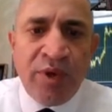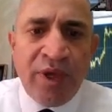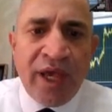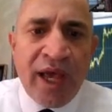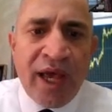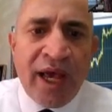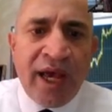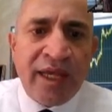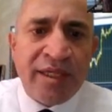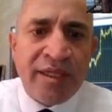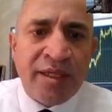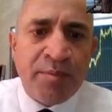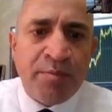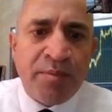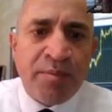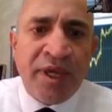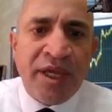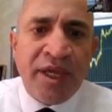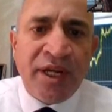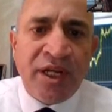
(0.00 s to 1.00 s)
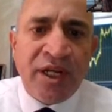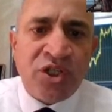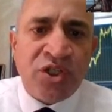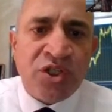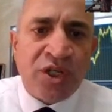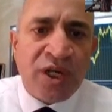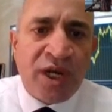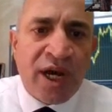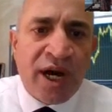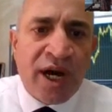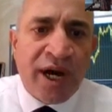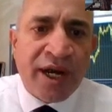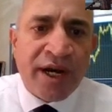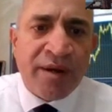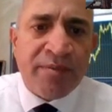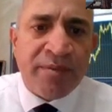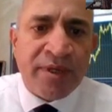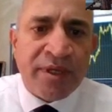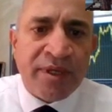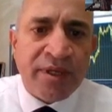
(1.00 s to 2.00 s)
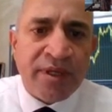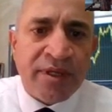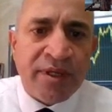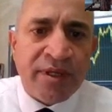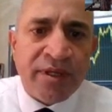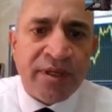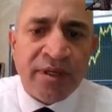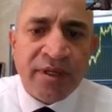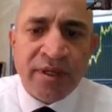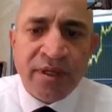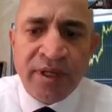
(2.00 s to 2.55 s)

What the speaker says: Here we had bearish harami.